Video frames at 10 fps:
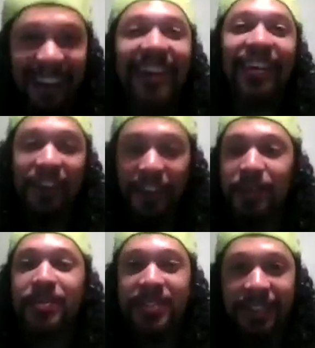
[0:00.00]
and I
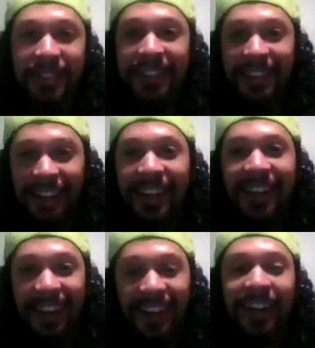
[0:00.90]
do like
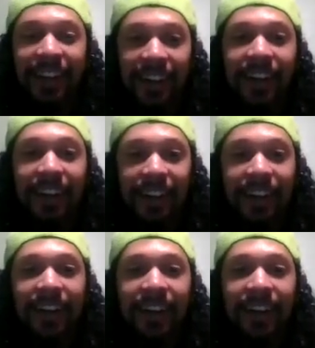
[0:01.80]
some country. I don't want to say